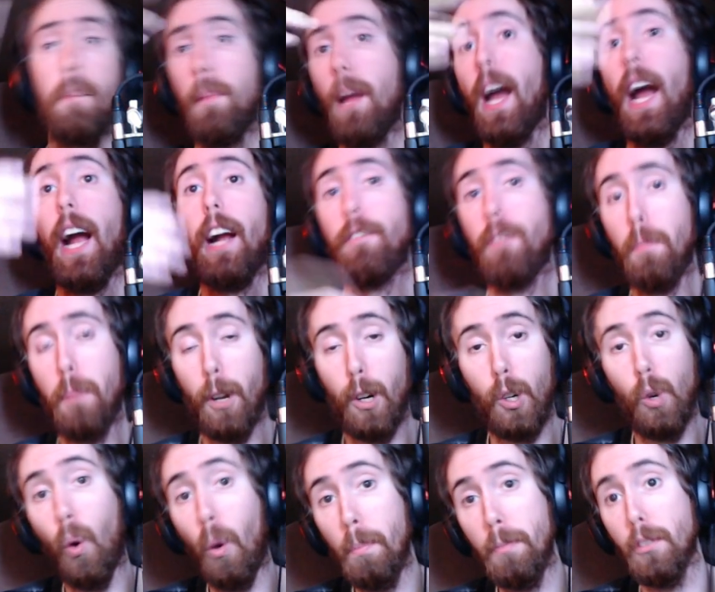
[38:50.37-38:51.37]
back from their
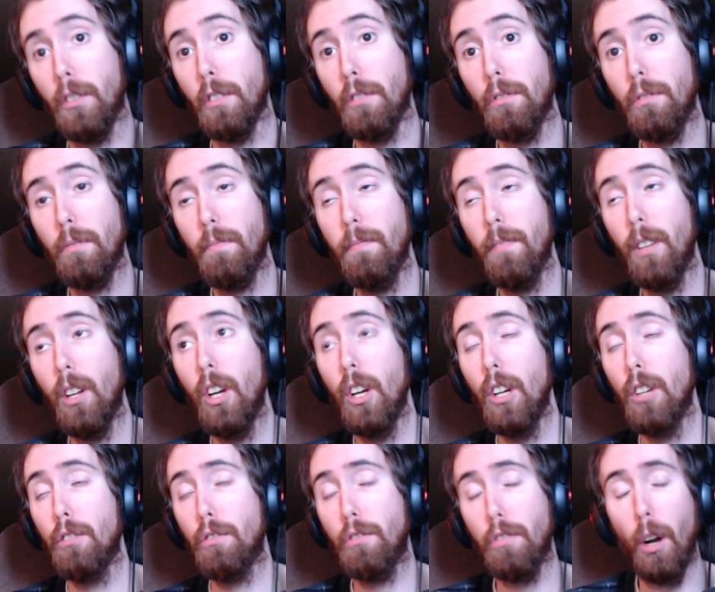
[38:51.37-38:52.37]
corpses.
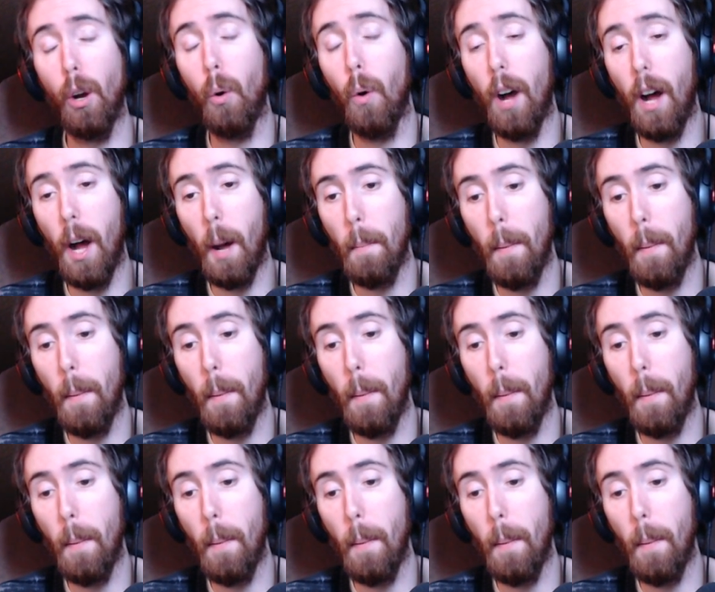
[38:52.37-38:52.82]
So,